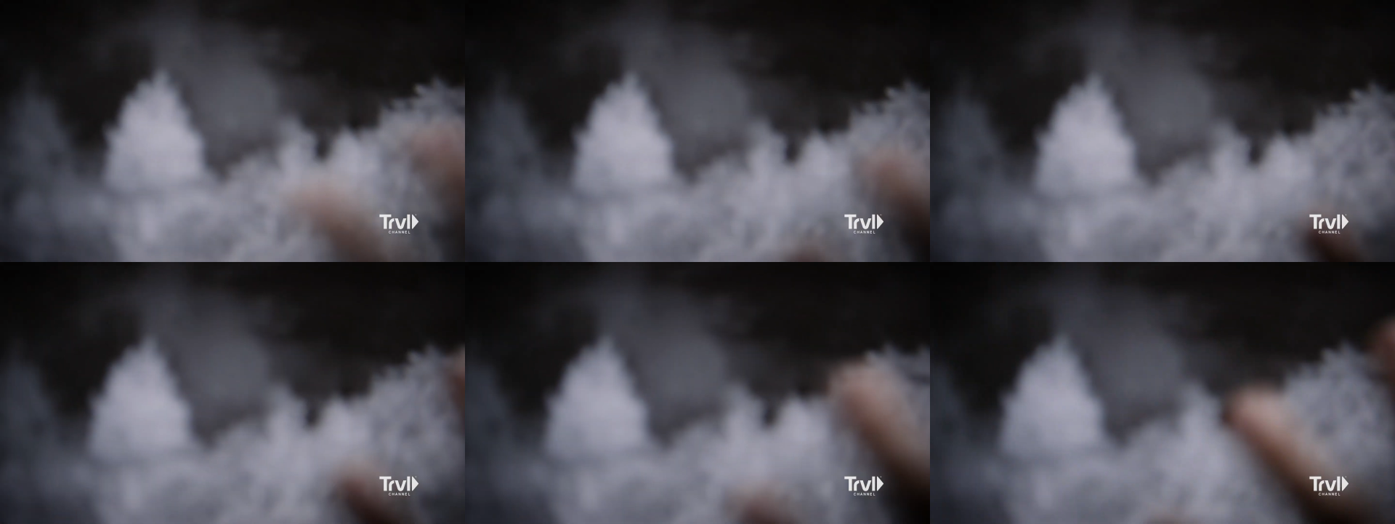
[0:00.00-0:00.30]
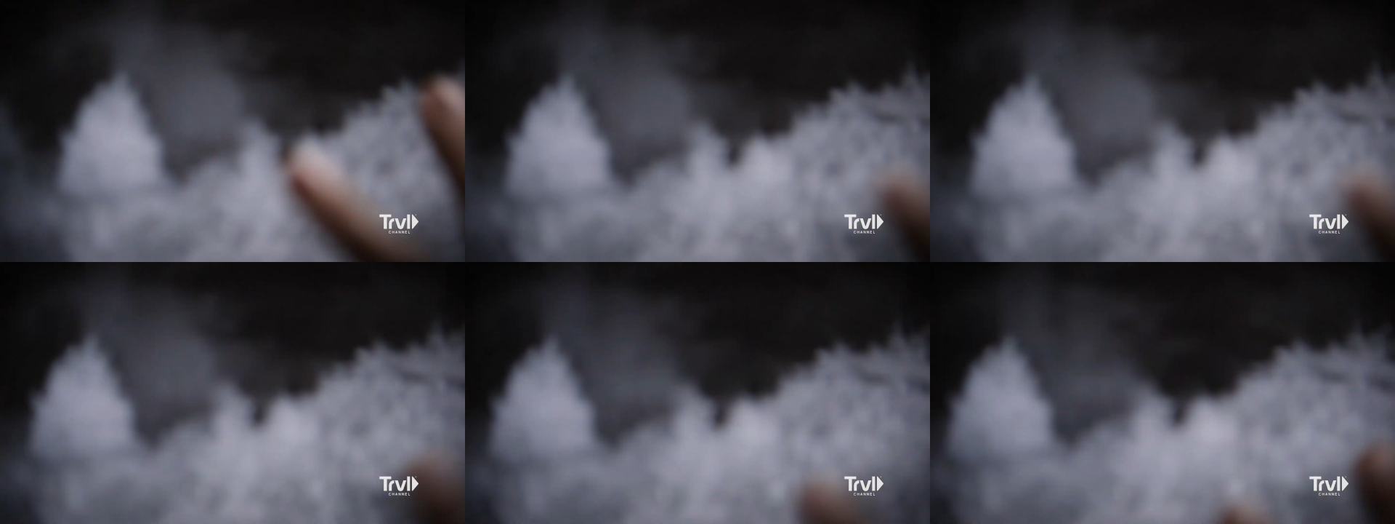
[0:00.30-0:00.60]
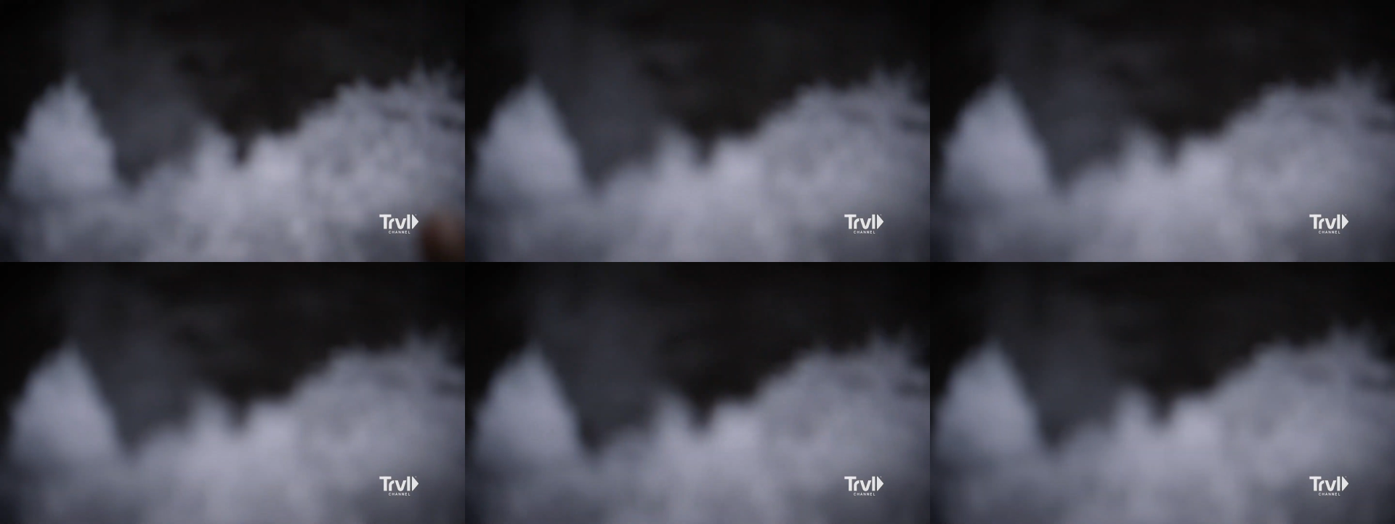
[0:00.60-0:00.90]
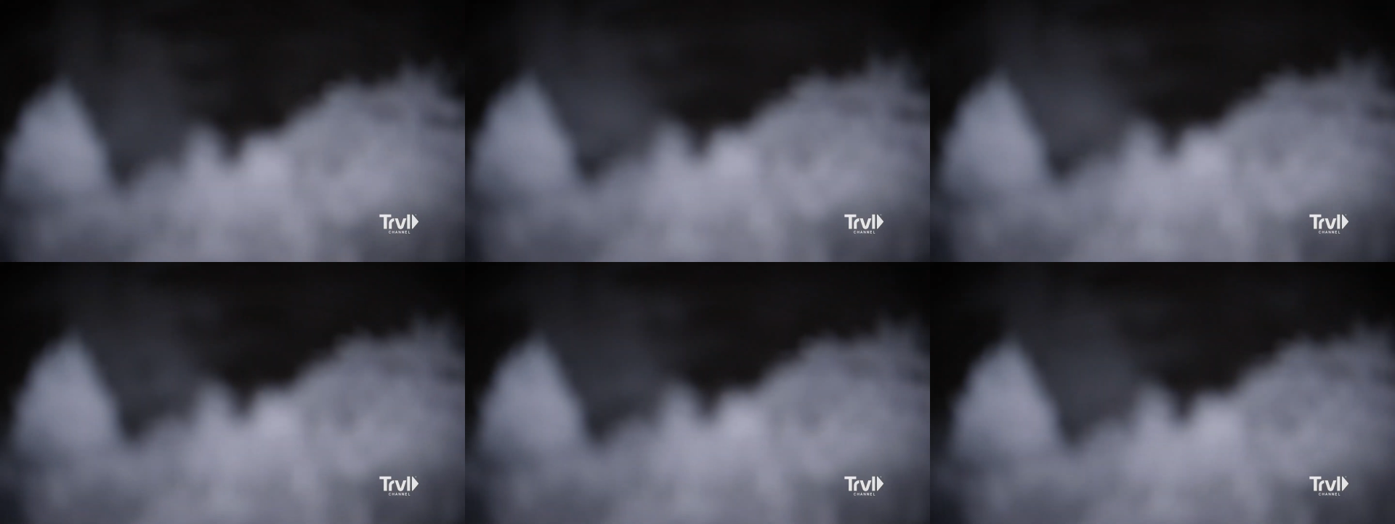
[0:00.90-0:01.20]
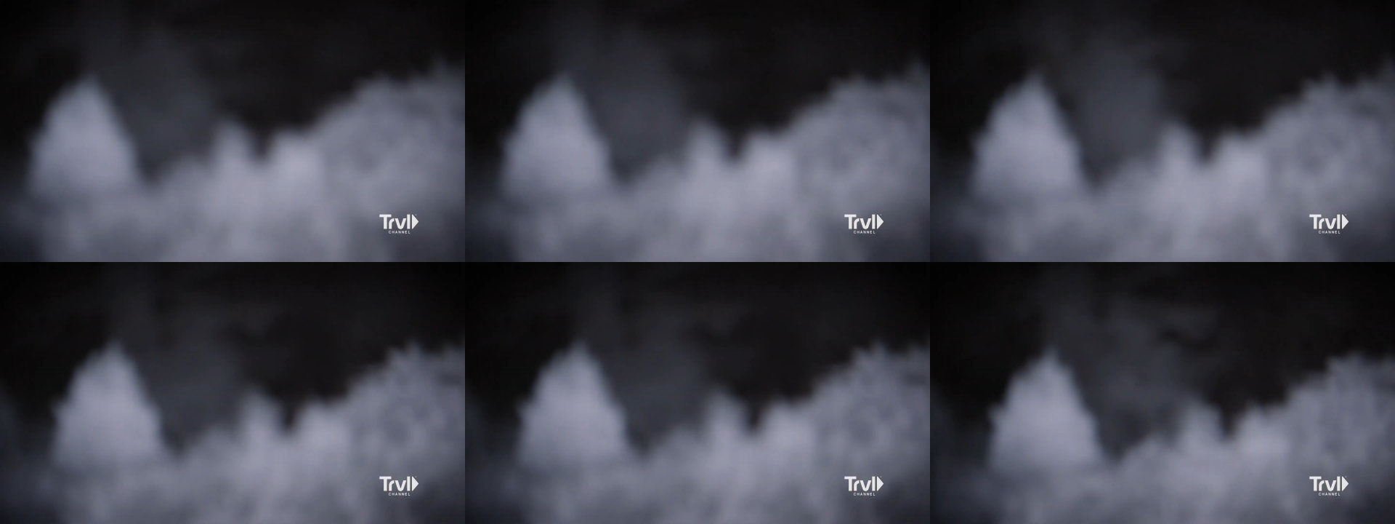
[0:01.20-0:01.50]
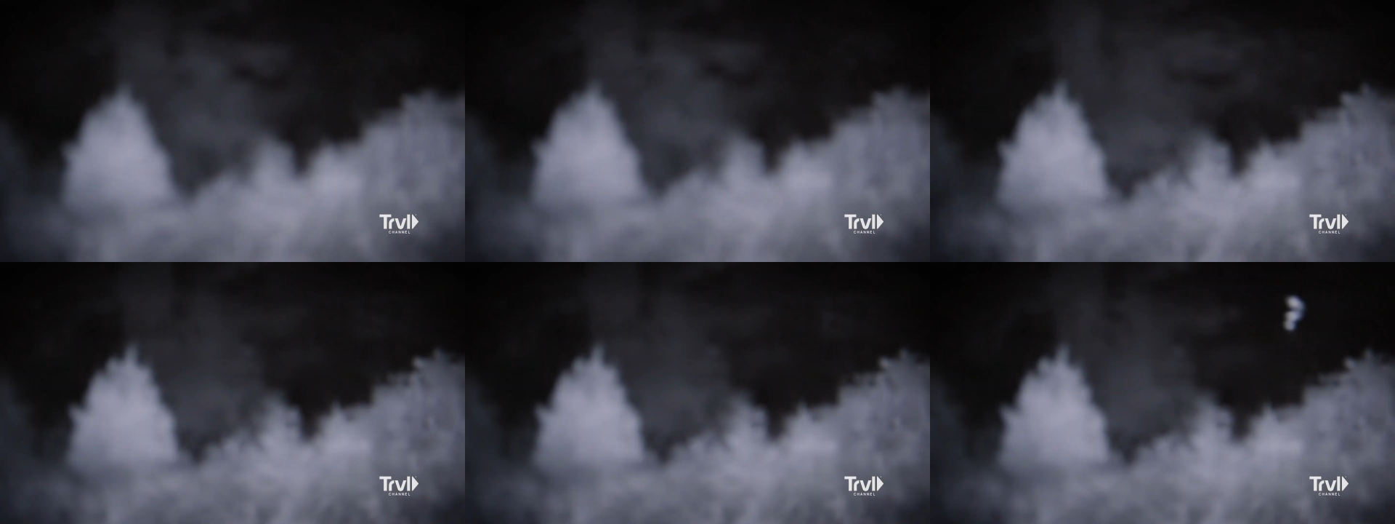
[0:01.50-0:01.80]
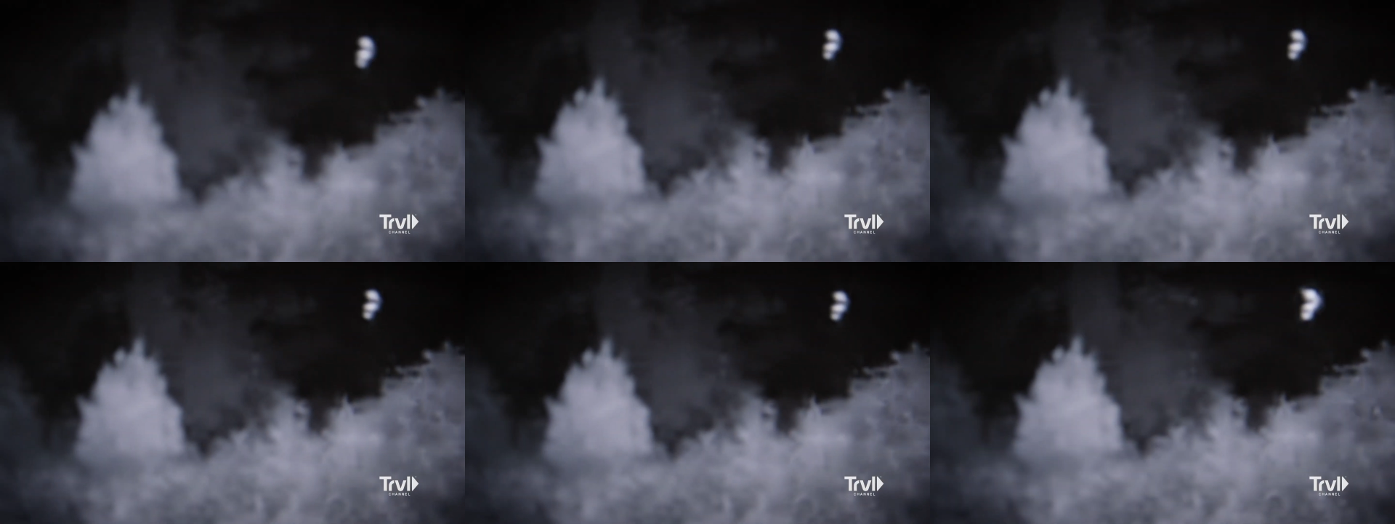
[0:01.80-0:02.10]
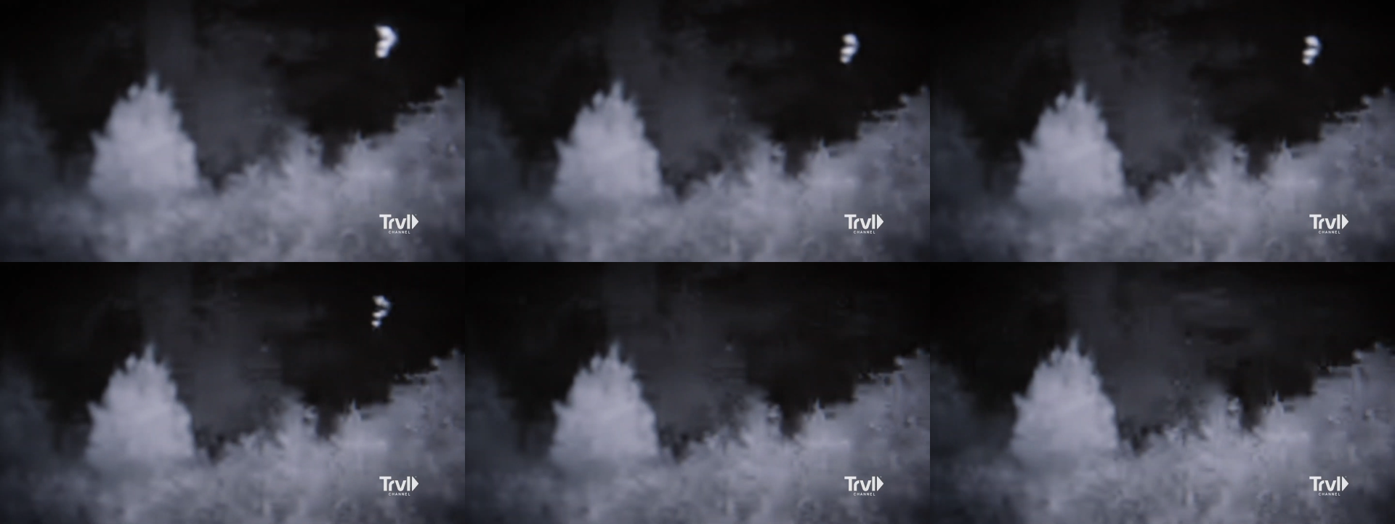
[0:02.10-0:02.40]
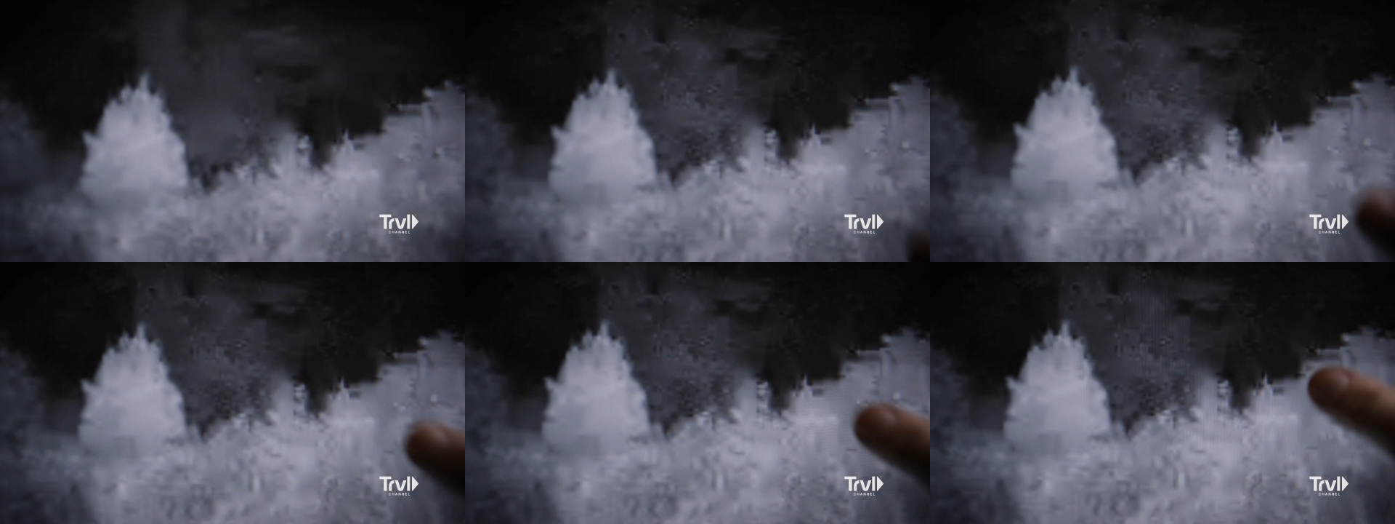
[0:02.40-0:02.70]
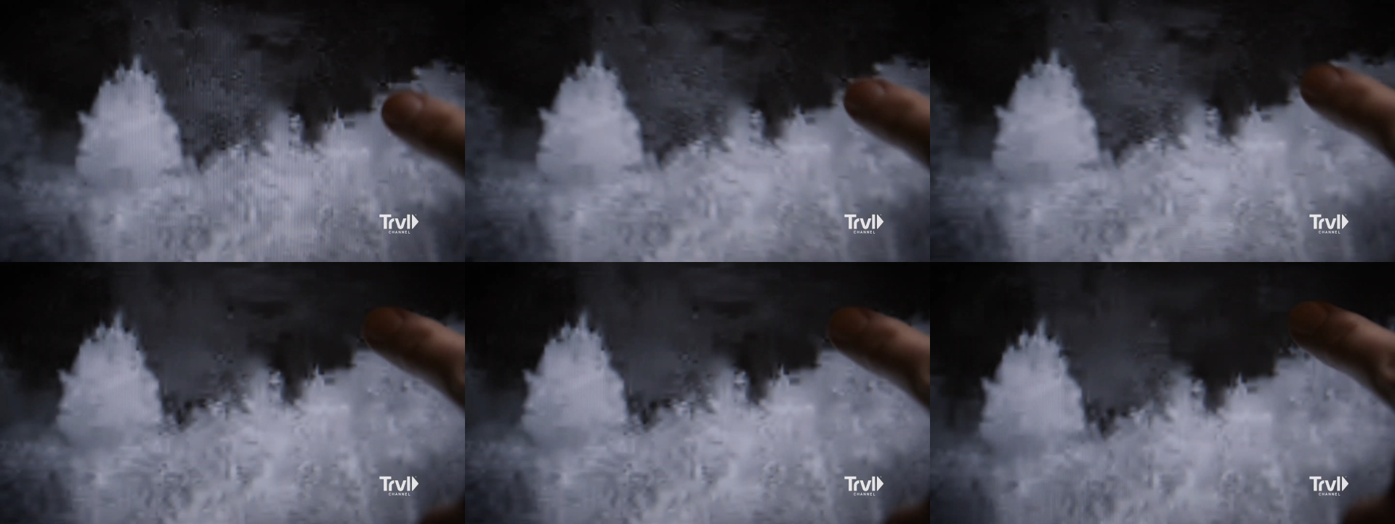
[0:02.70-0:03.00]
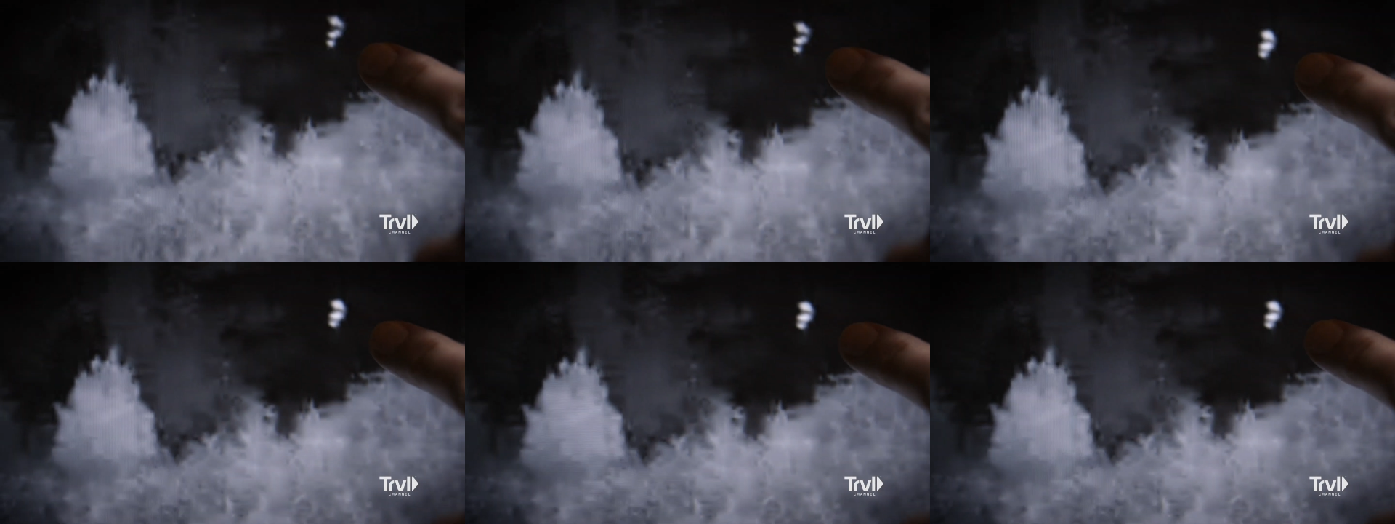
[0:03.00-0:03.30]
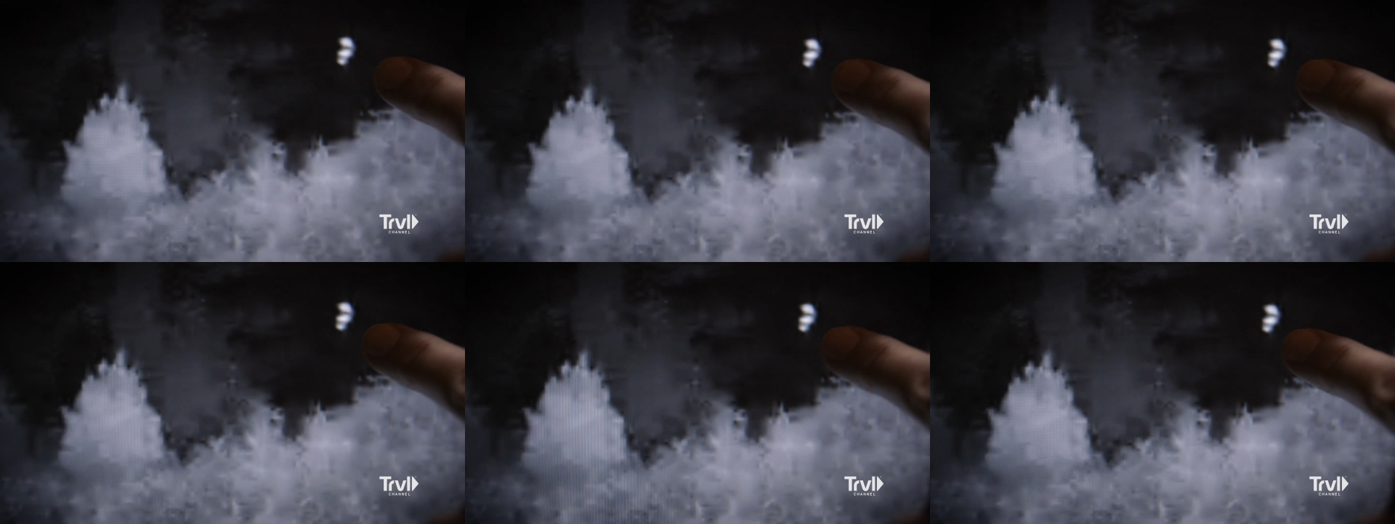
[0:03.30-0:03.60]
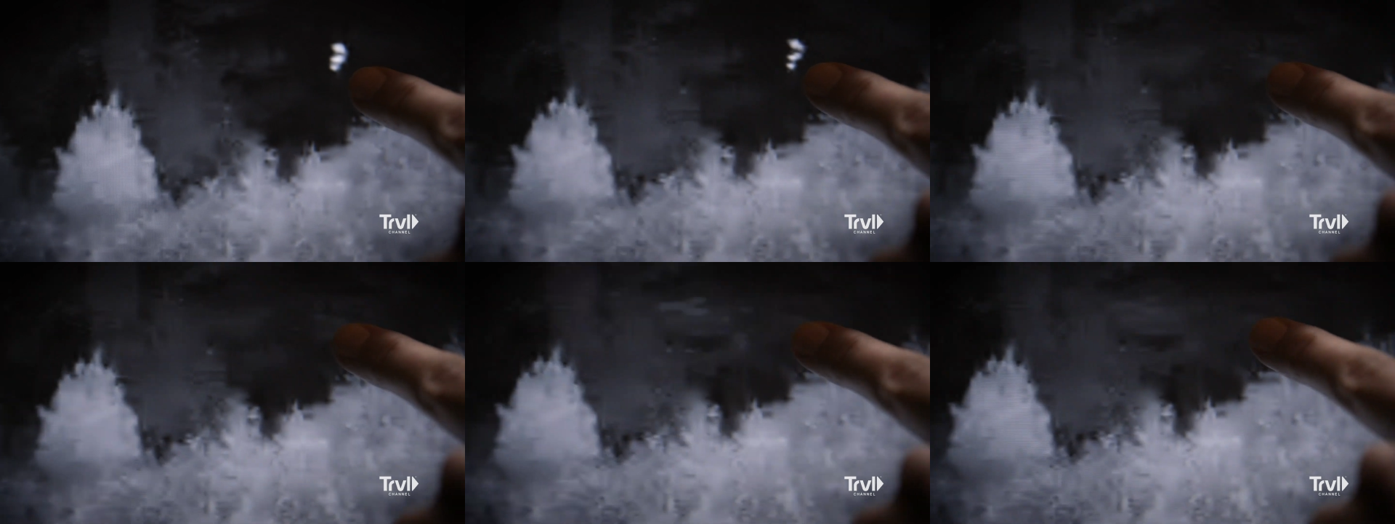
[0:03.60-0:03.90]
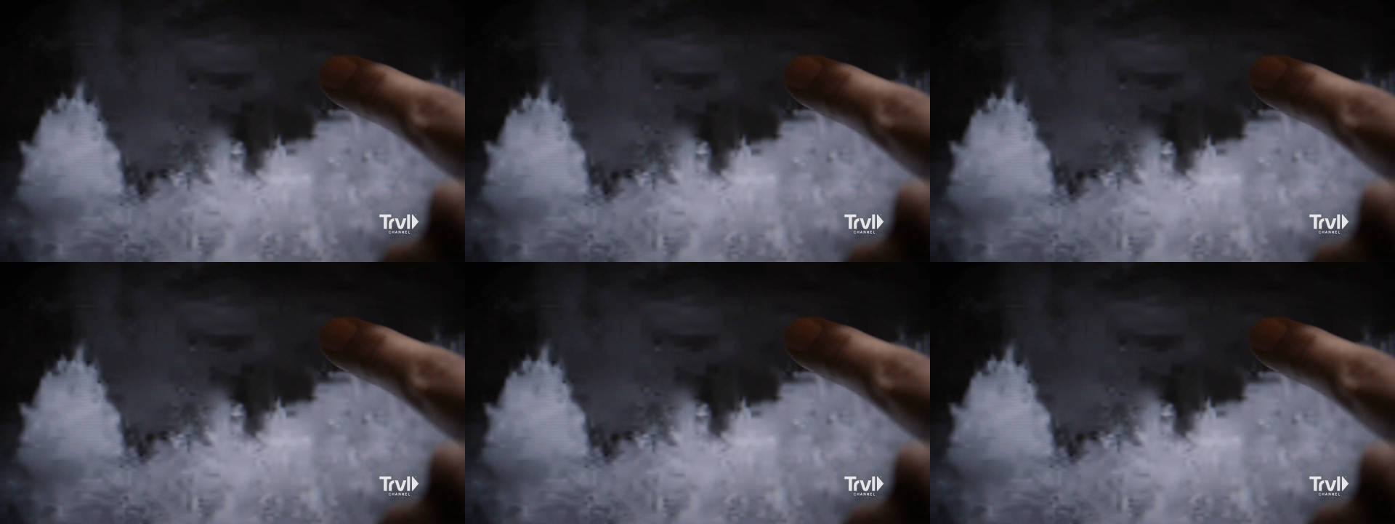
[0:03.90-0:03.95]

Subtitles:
(no speaker visible)